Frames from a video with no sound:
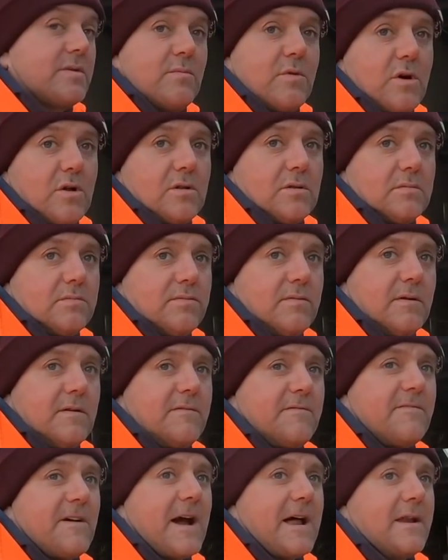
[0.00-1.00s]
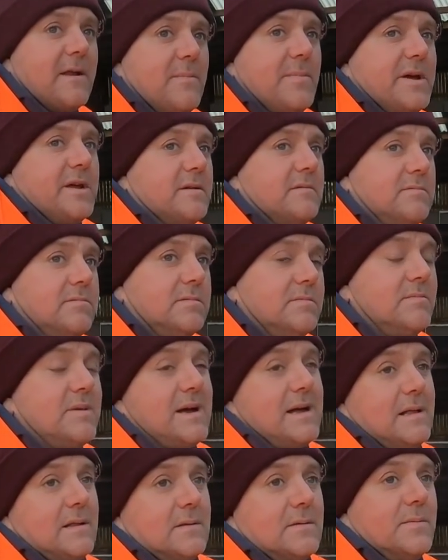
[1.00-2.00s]
what'll fatten a bit,
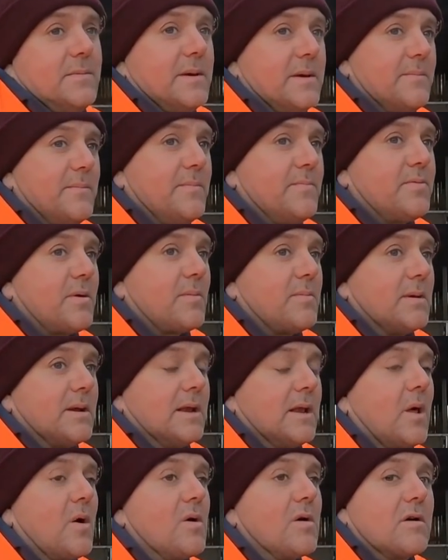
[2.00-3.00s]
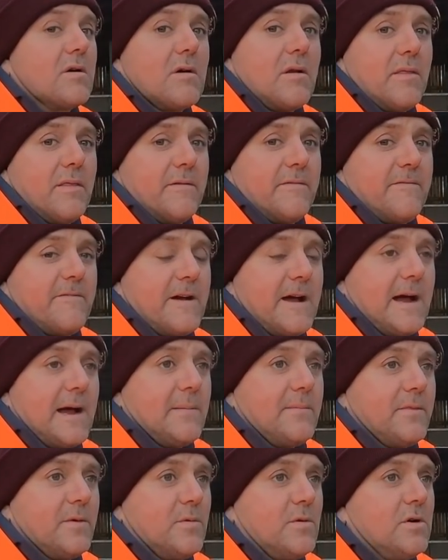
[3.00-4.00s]
be probably longer on the
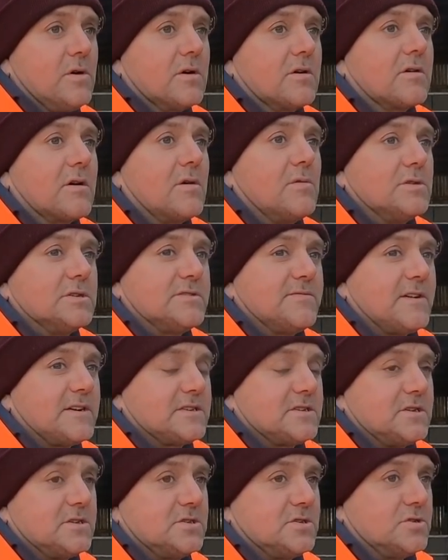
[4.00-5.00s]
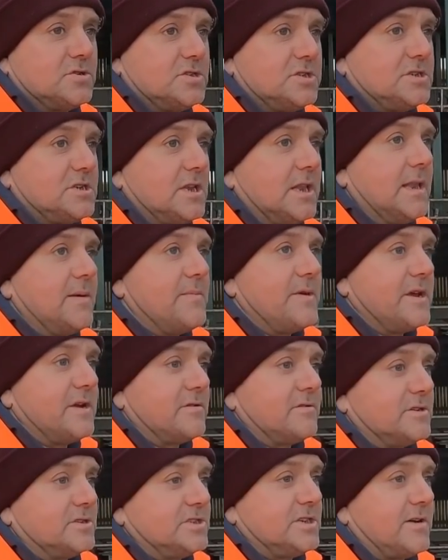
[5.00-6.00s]
farm. They won't grow as fast as such as a Limmy
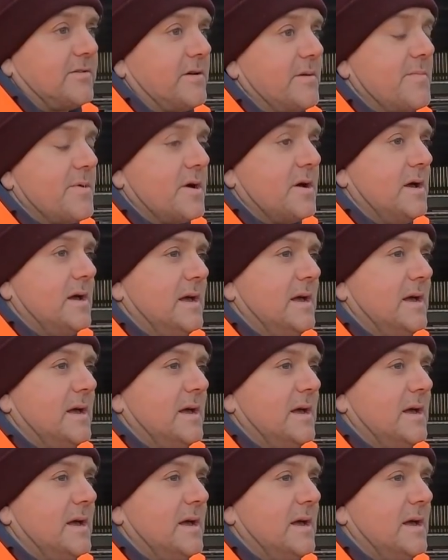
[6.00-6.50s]
or a Sherry, but